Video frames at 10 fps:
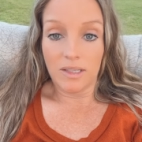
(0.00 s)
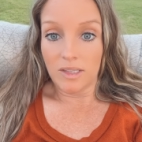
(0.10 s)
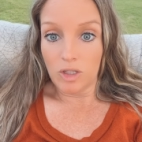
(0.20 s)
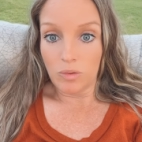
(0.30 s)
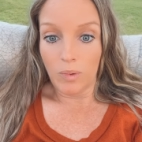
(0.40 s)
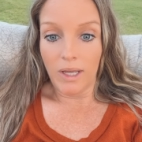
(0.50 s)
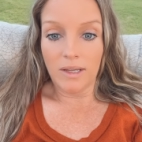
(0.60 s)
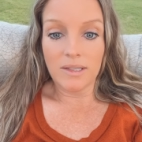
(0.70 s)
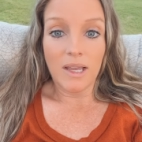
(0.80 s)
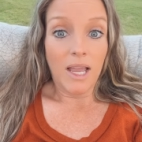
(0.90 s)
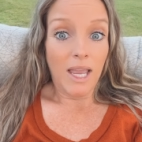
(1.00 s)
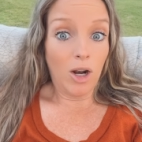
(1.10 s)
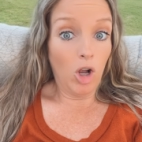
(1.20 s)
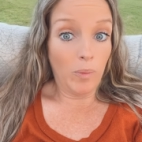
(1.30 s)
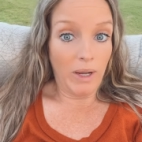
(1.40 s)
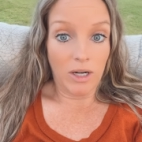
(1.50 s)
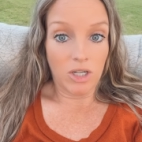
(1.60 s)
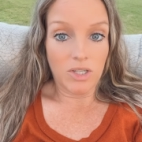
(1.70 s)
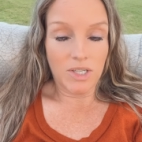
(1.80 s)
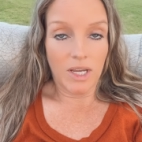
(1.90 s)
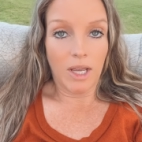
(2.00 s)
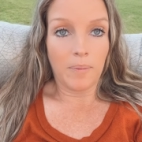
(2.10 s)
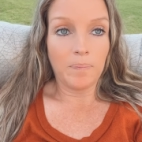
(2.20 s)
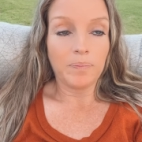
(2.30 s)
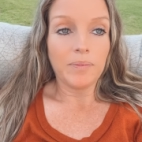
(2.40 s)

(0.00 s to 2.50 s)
it's his ways. It all matters to him.